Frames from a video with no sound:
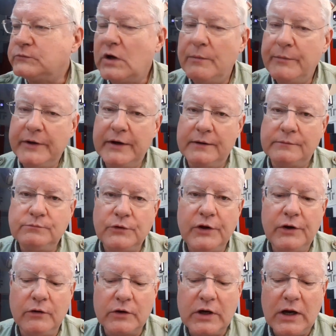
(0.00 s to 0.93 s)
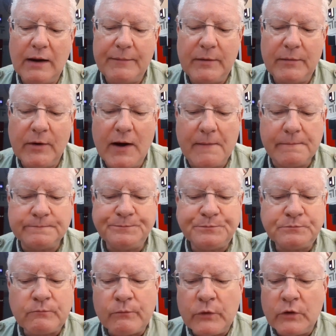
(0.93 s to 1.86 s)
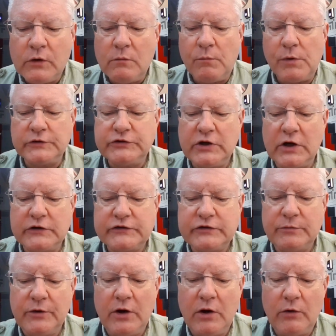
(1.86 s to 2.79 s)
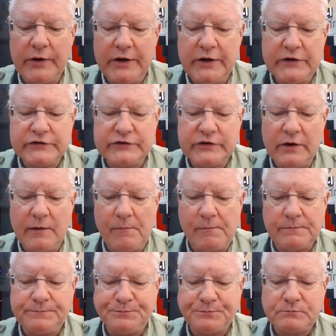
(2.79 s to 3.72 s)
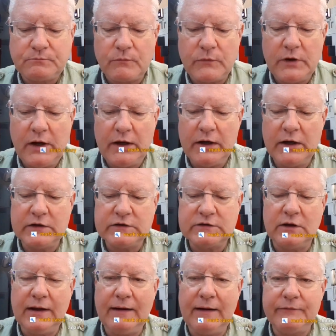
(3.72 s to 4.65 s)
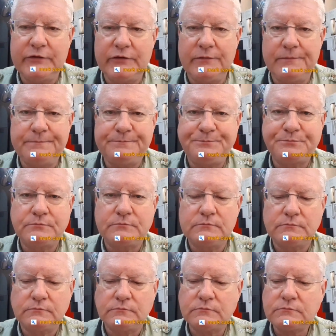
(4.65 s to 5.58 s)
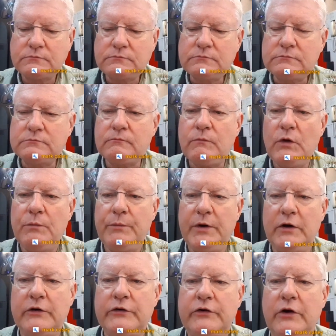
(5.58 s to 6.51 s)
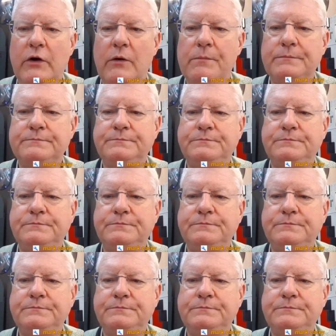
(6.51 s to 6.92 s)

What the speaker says: I mean, a copy bot. But John Sabot is he has left Periscope.